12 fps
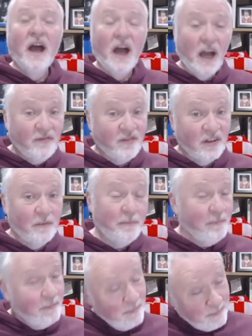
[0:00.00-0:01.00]
after a
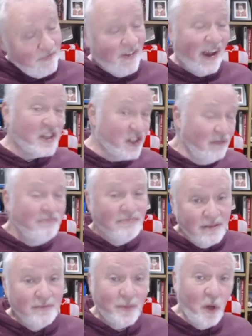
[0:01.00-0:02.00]
fashion,
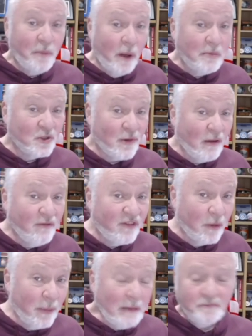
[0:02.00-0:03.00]
the ball bobbled around
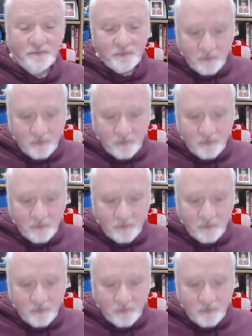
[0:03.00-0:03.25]
for a bit.